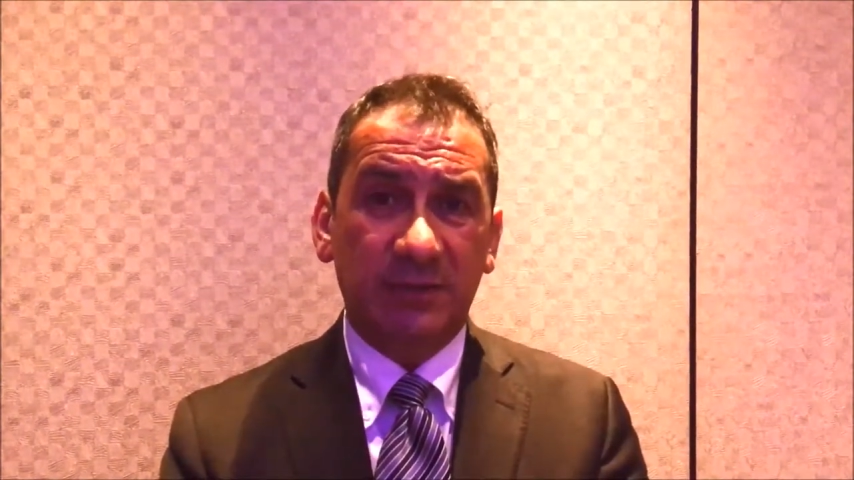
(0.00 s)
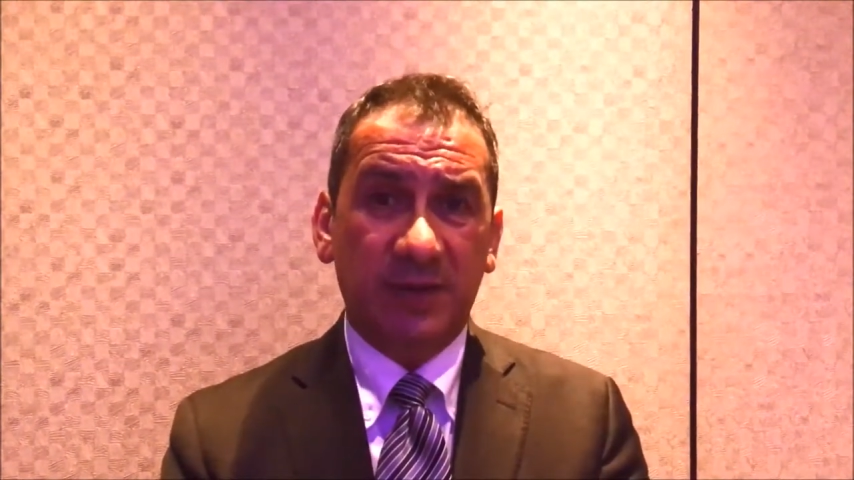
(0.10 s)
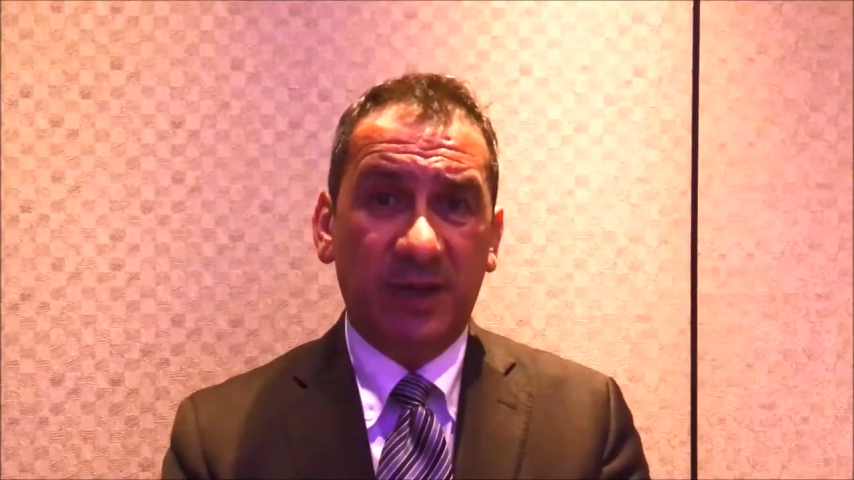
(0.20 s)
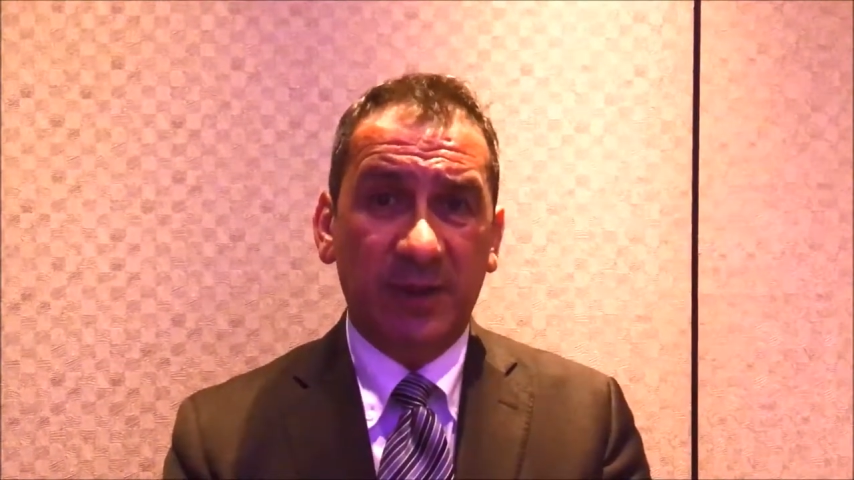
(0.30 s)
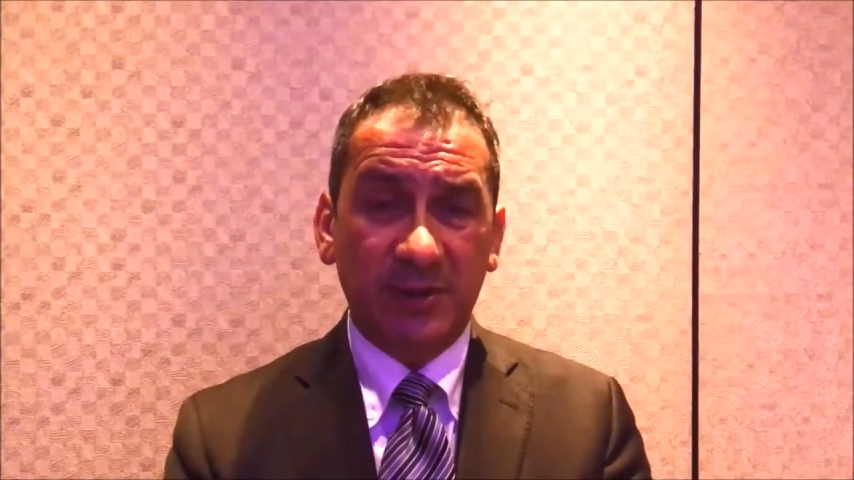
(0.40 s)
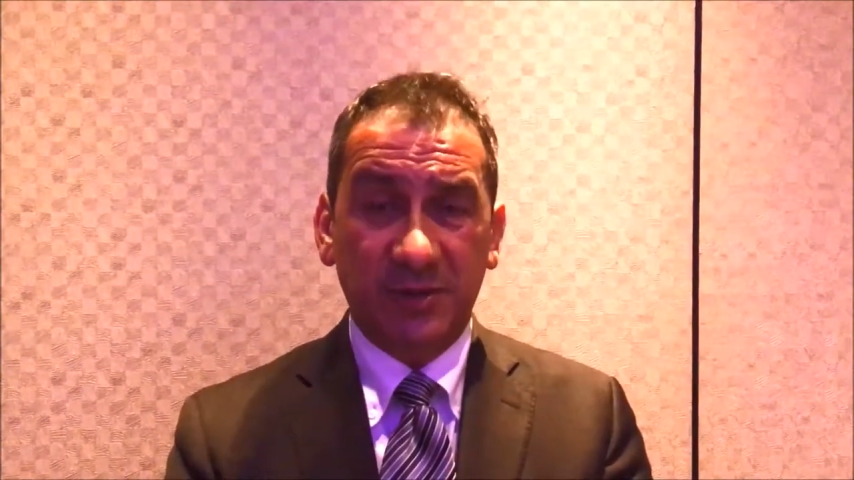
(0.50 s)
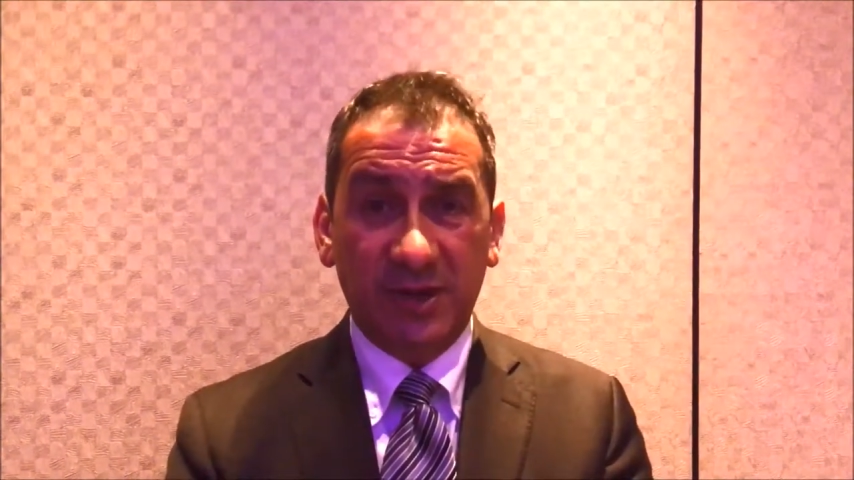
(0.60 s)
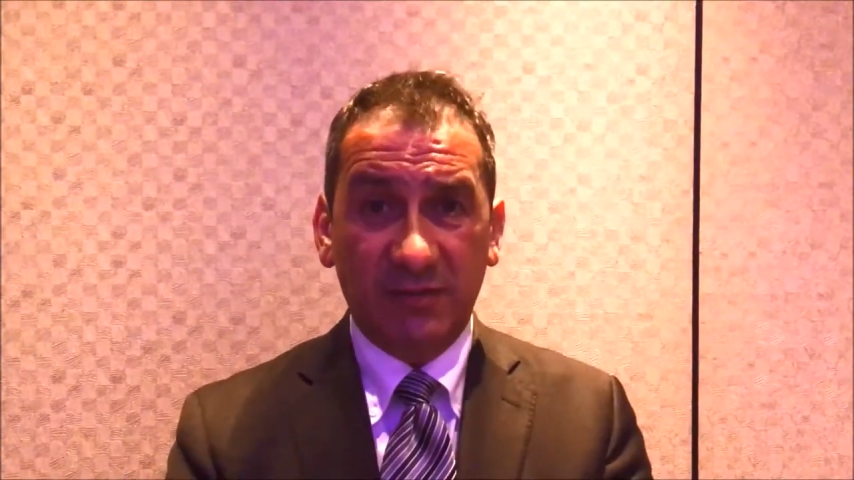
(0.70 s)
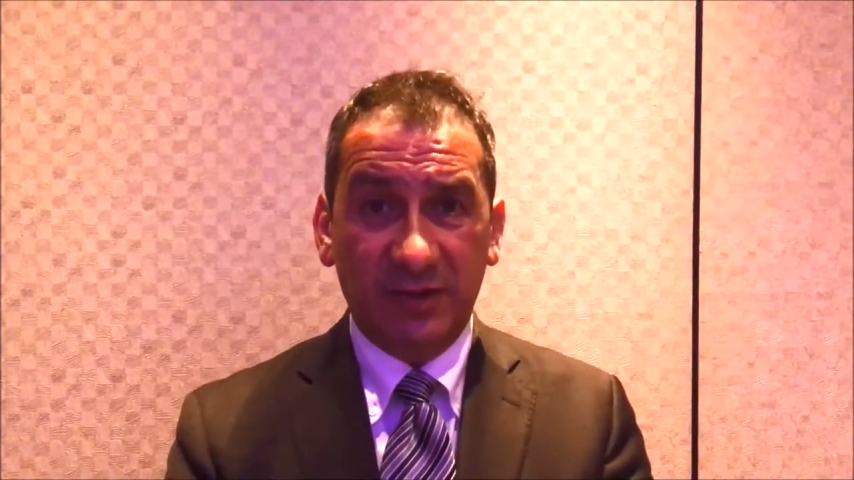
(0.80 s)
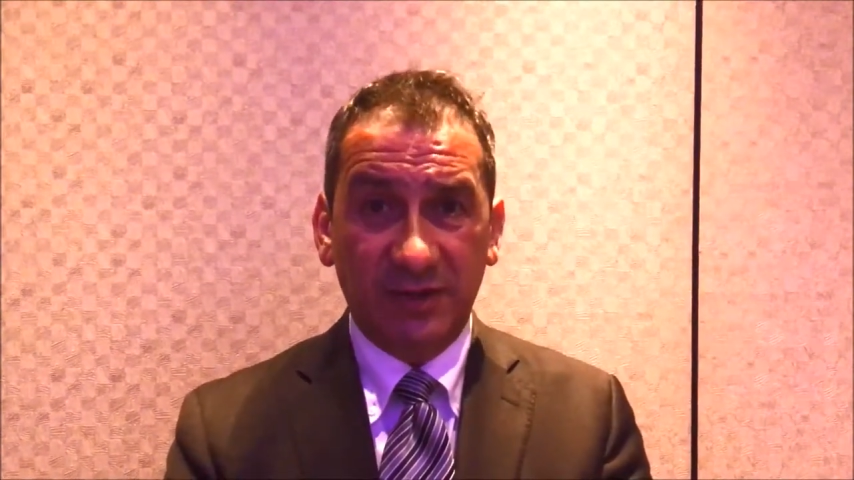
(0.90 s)
of Parliamentary
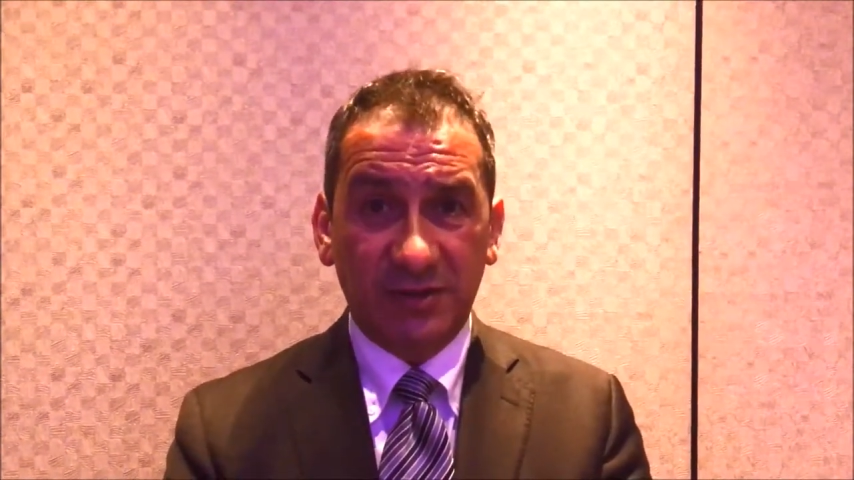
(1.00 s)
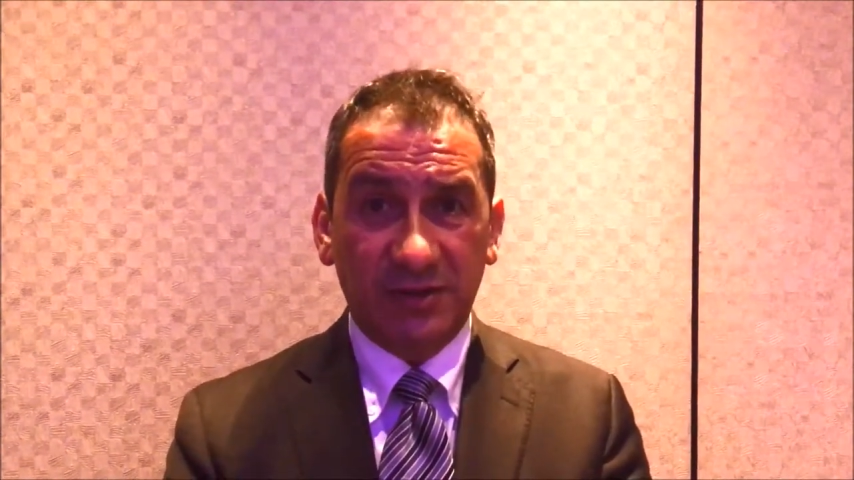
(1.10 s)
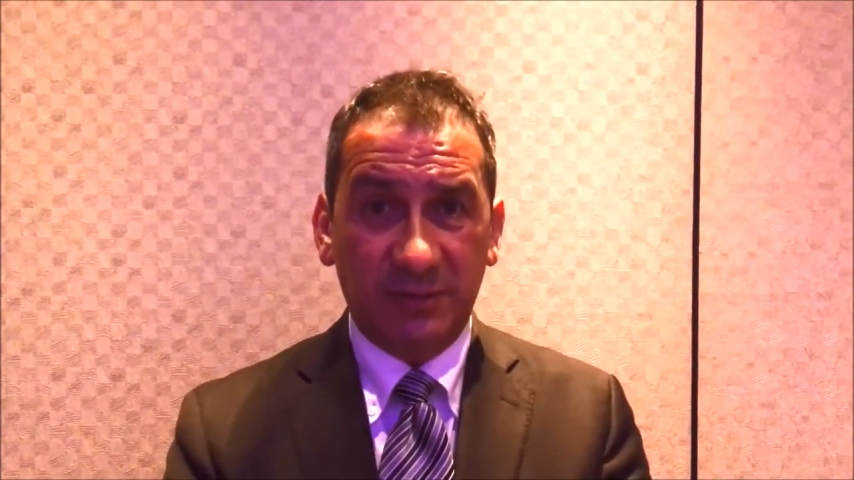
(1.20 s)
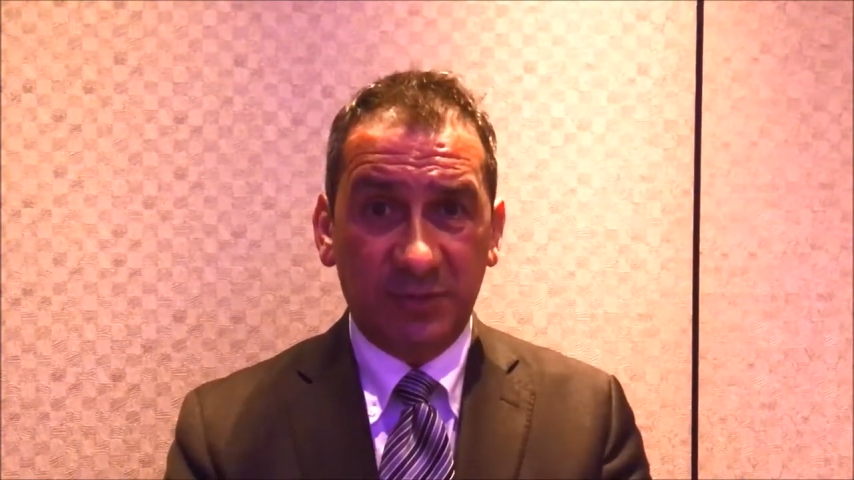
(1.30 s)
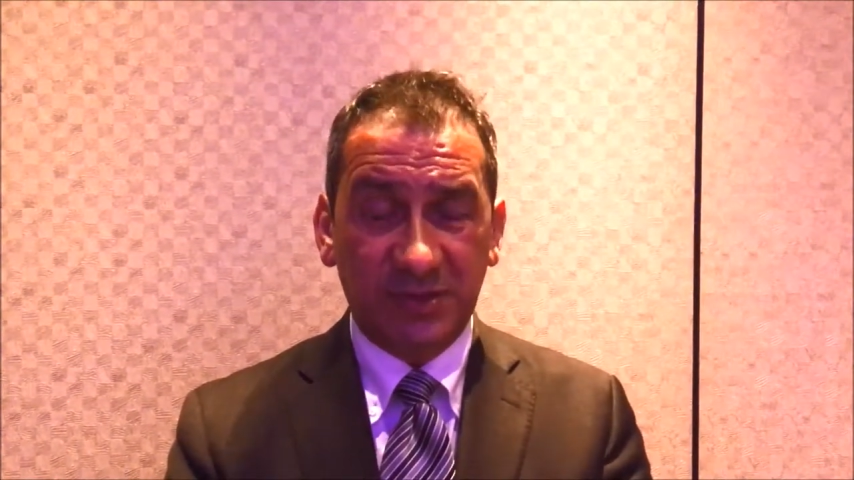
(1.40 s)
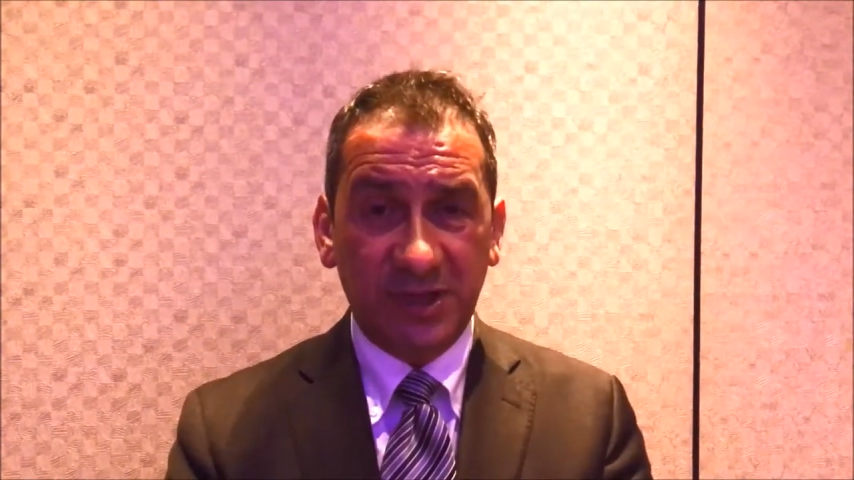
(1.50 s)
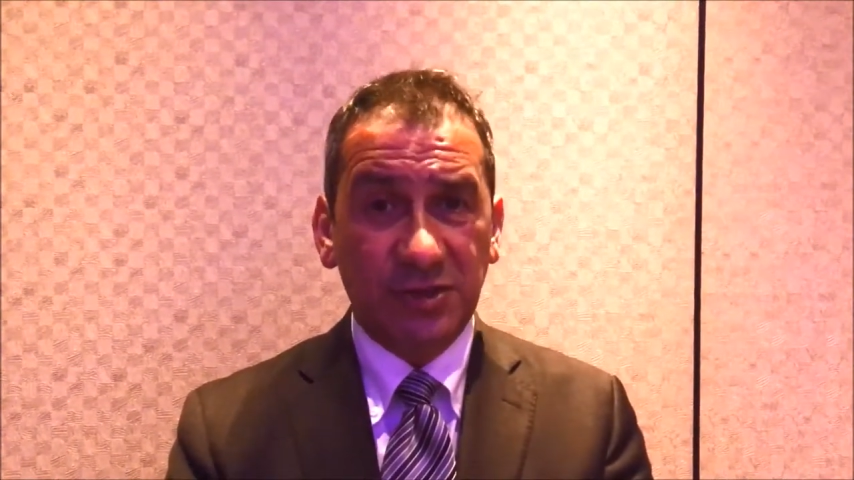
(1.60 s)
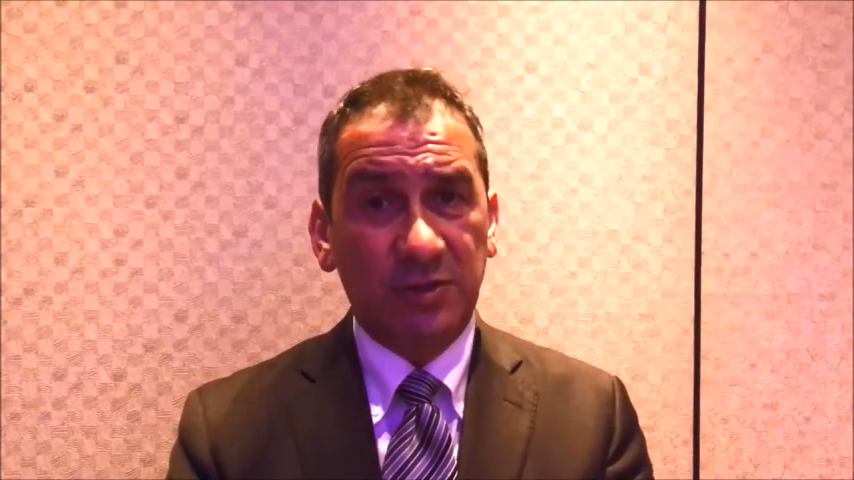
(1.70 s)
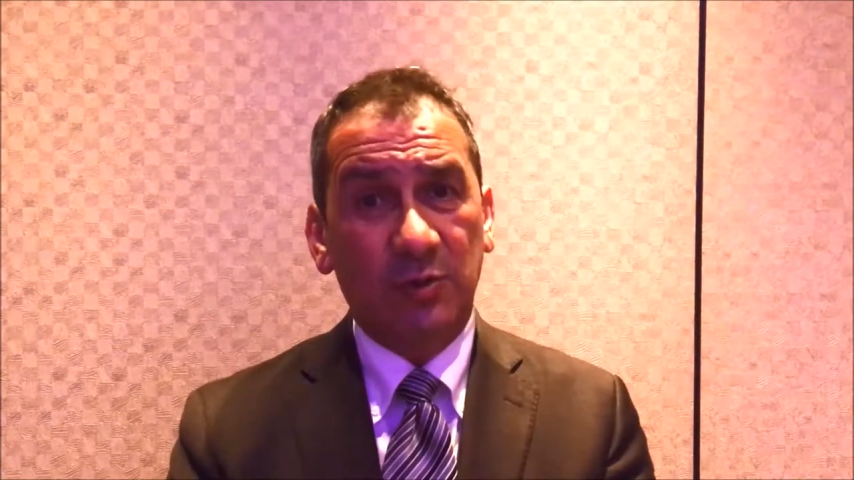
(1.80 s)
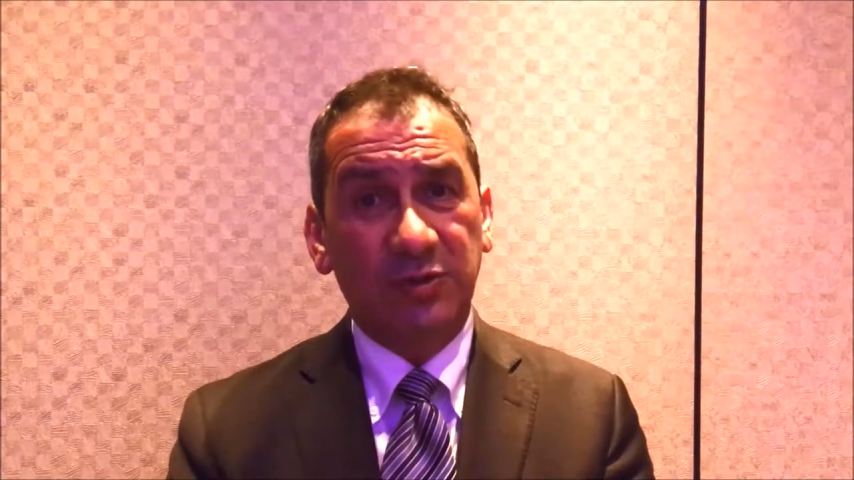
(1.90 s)
Governance and
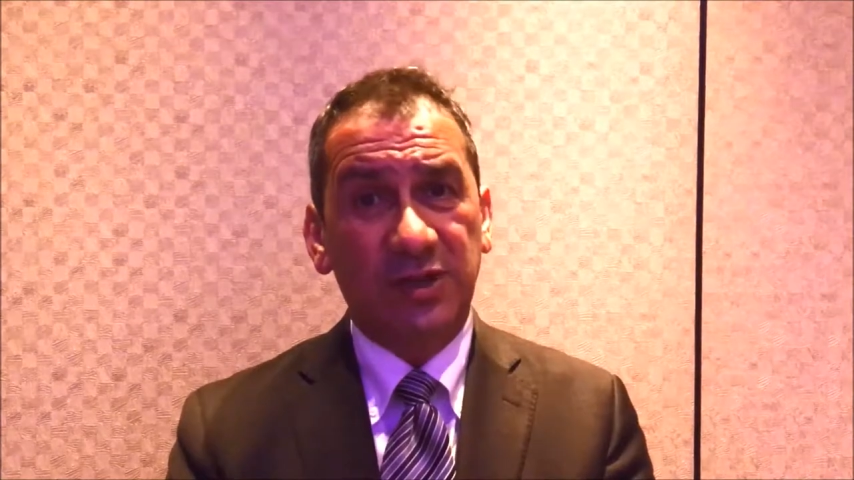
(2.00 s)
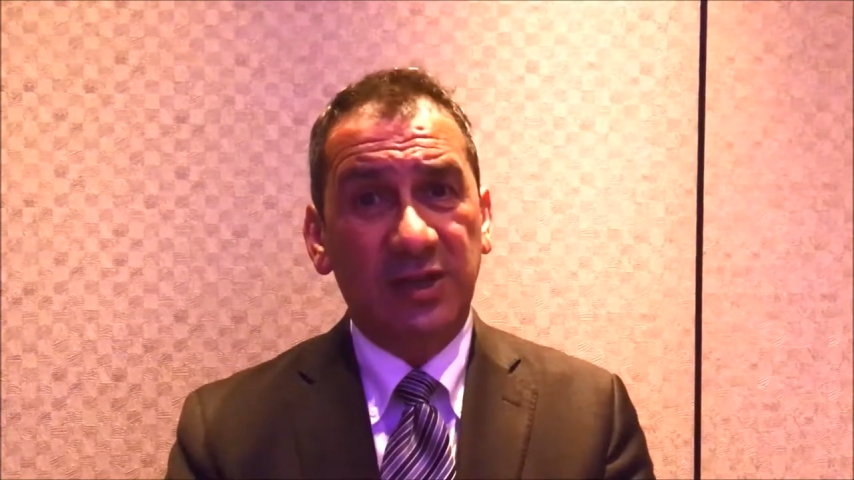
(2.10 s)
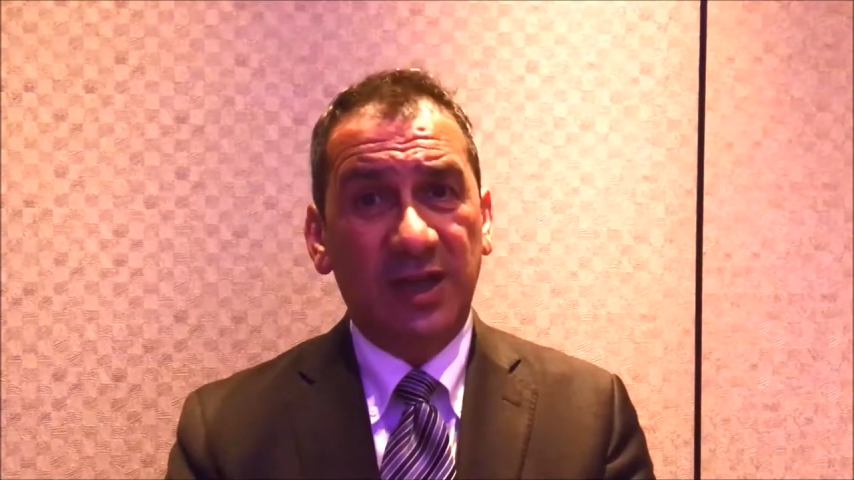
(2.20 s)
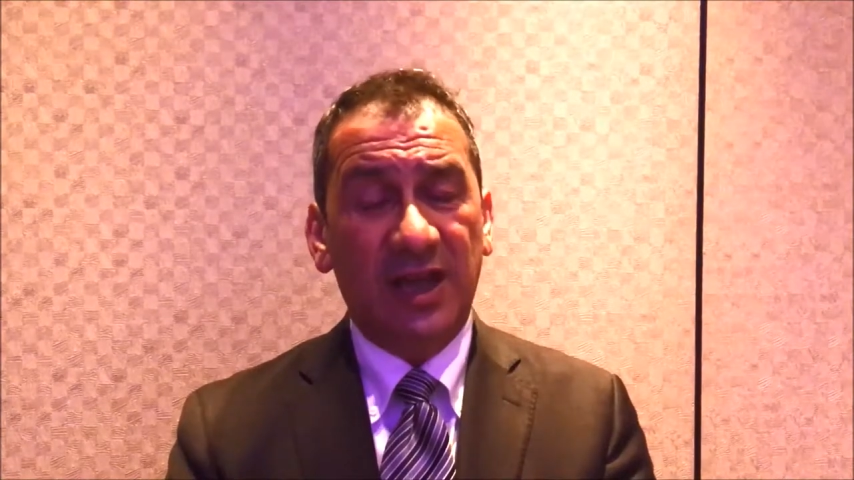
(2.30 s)
Procedure course